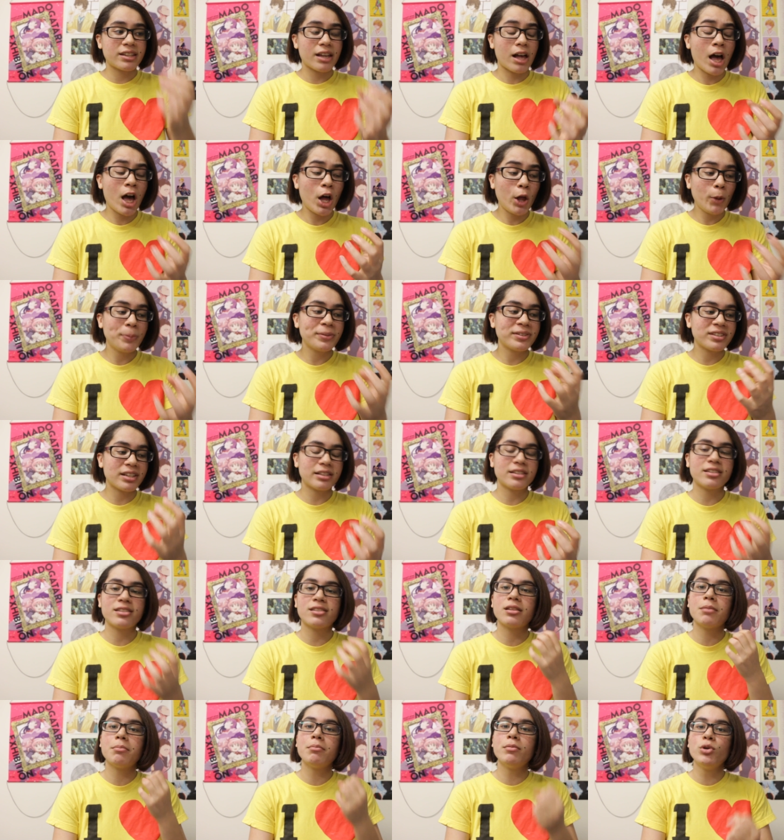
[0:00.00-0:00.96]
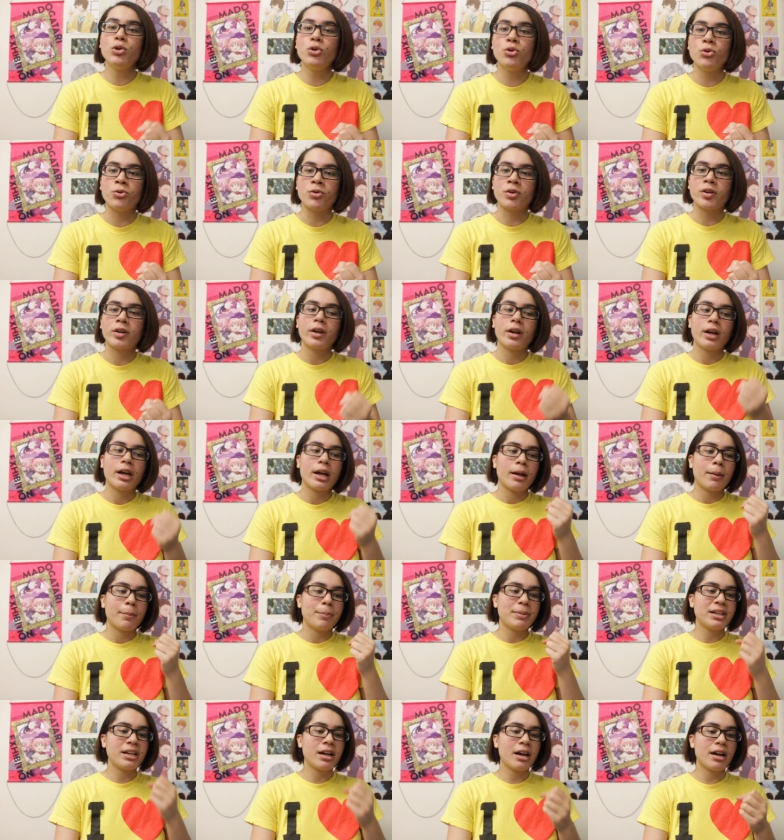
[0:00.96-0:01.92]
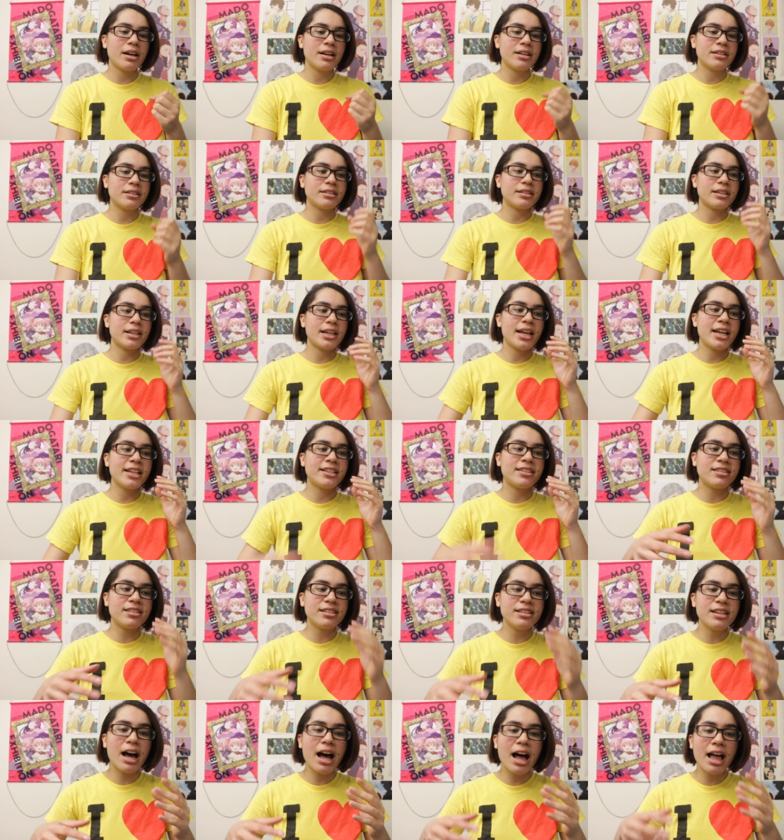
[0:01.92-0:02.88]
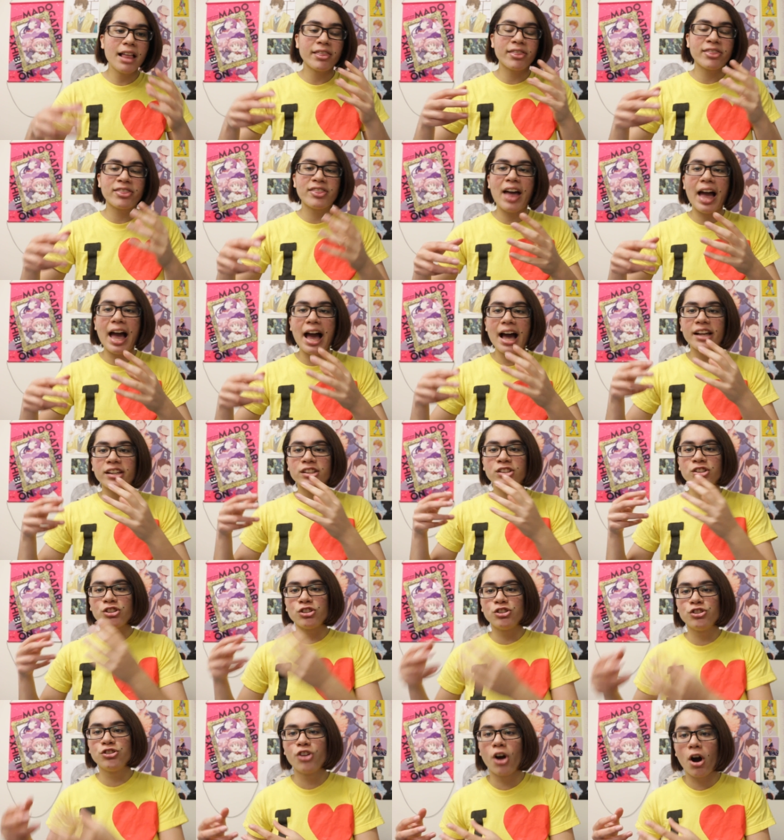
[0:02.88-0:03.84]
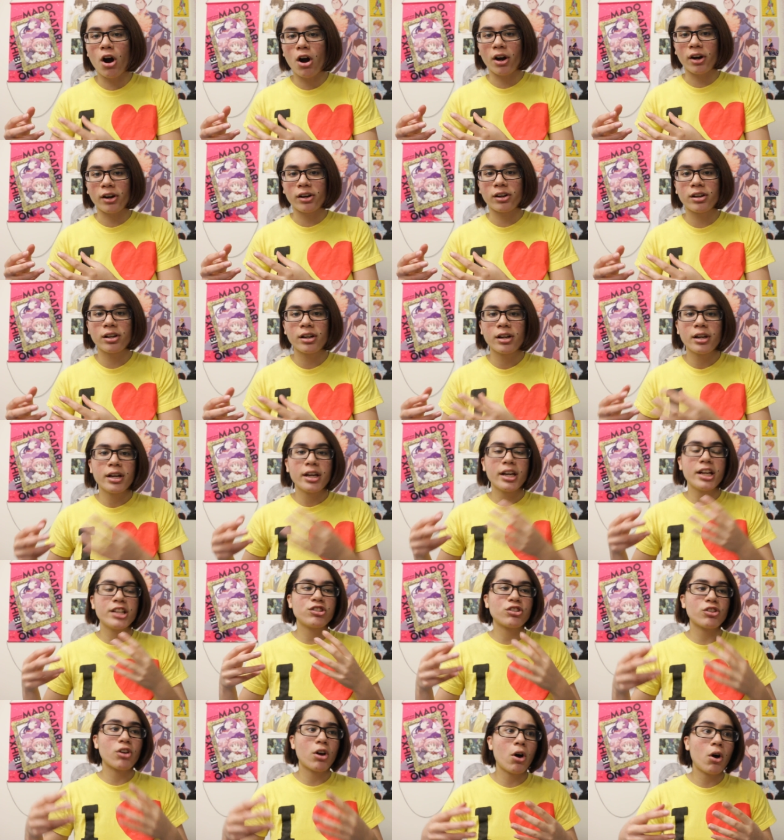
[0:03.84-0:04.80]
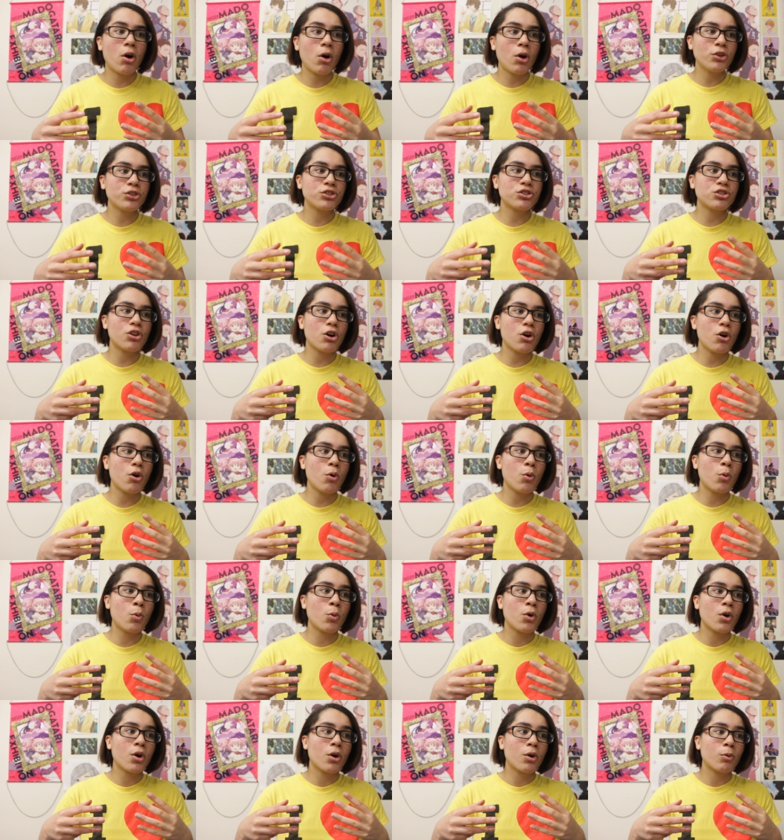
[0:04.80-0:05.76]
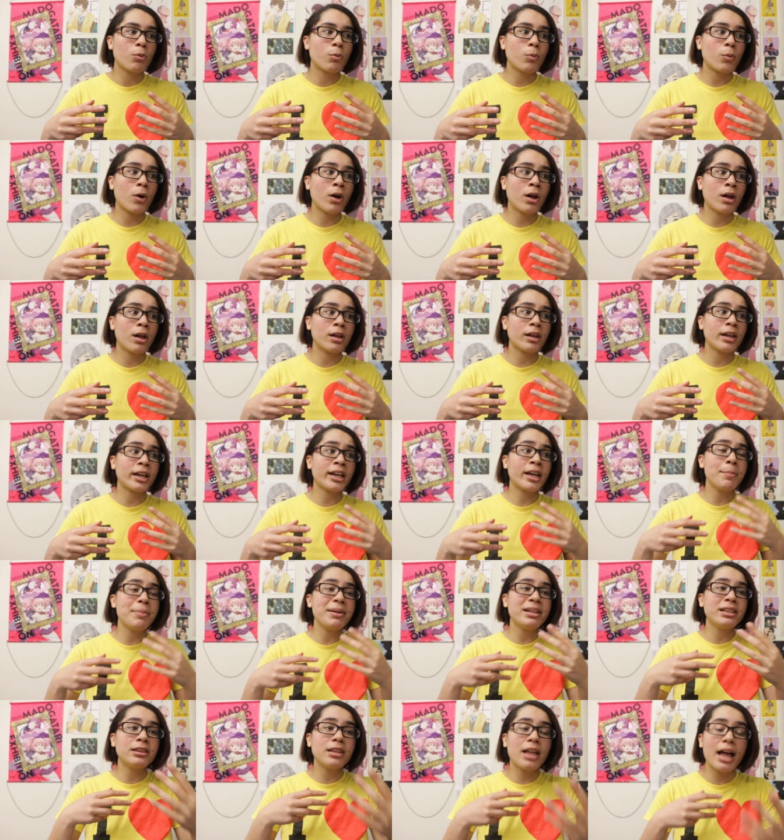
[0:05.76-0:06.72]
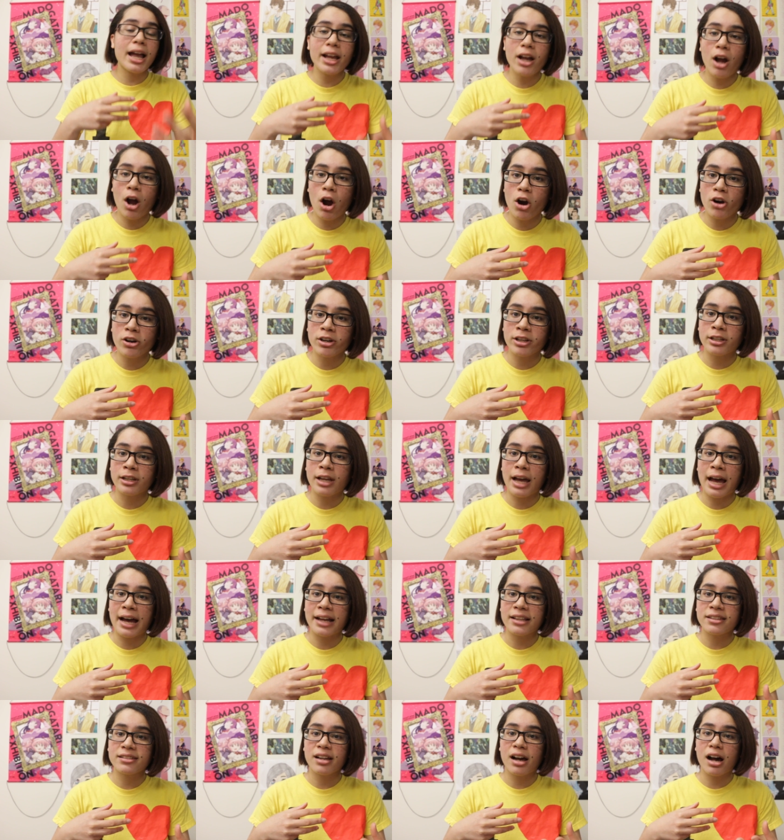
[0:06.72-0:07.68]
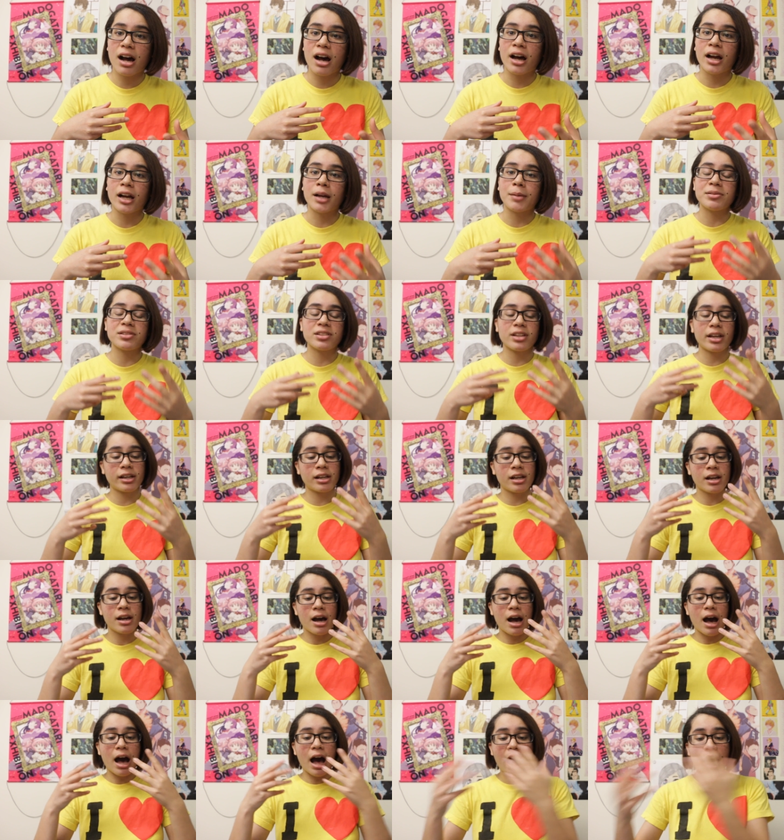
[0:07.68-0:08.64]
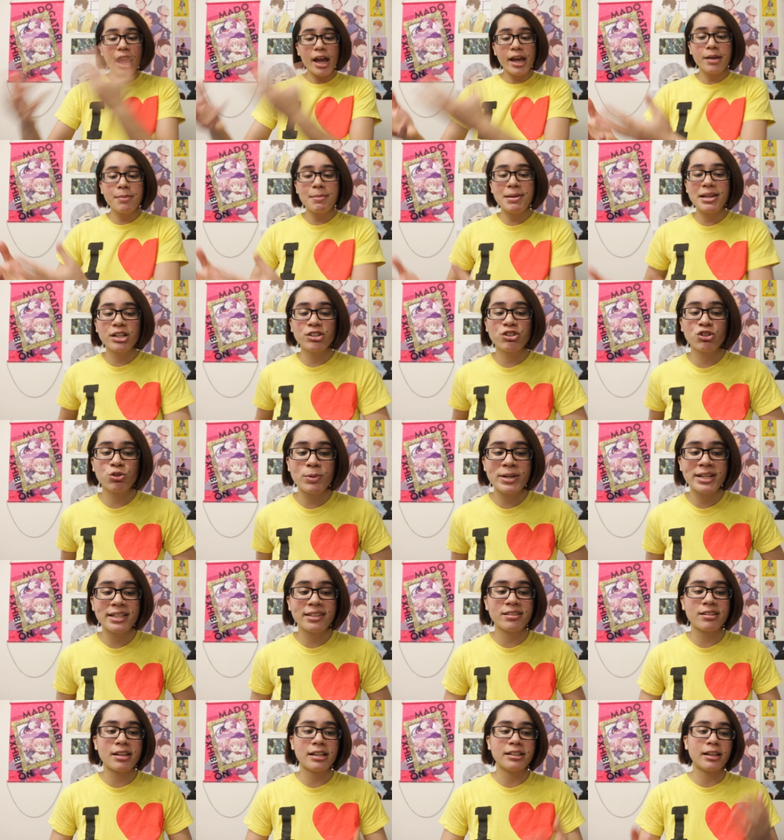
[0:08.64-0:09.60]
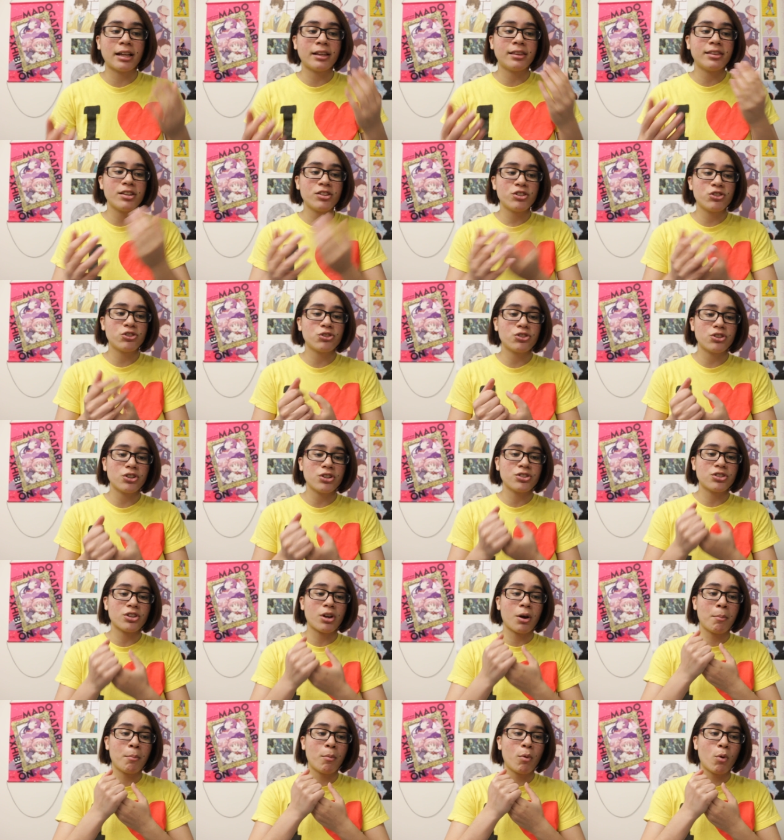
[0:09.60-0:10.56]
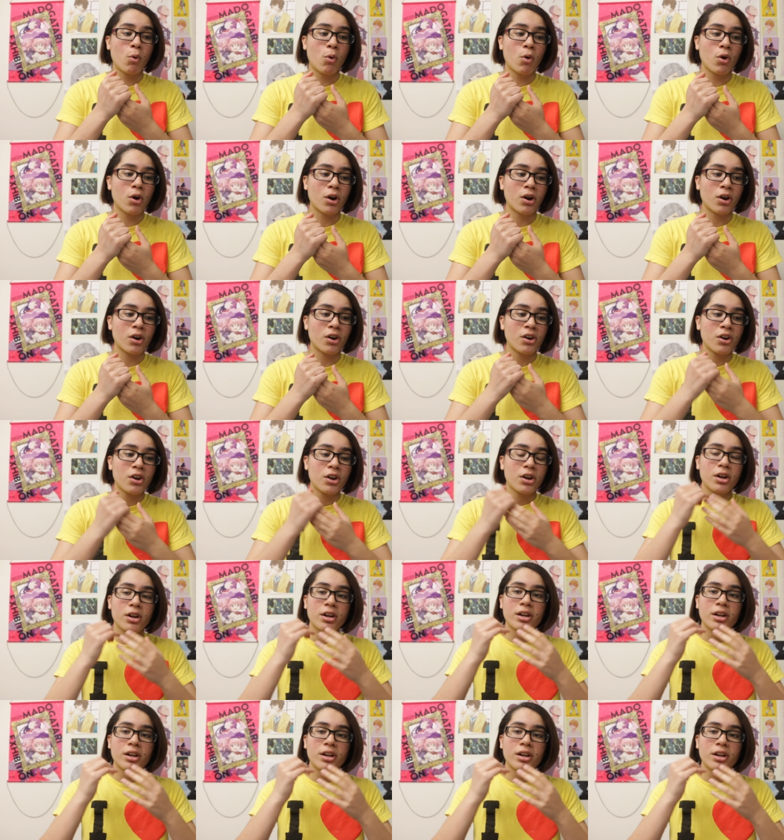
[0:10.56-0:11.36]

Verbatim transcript: helps sets the mood because it's not that dark. It's also, uh, it can be lighthearted at times. Like, I made a tweet saying that this is a more